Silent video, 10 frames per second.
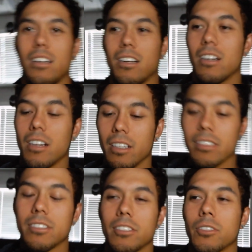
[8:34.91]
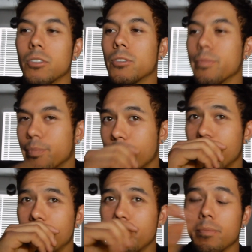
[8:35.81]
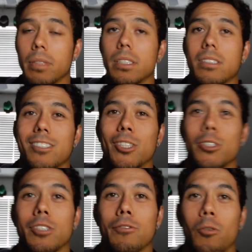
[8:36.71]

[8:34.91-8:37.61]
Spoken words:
Alright, so, please excuse the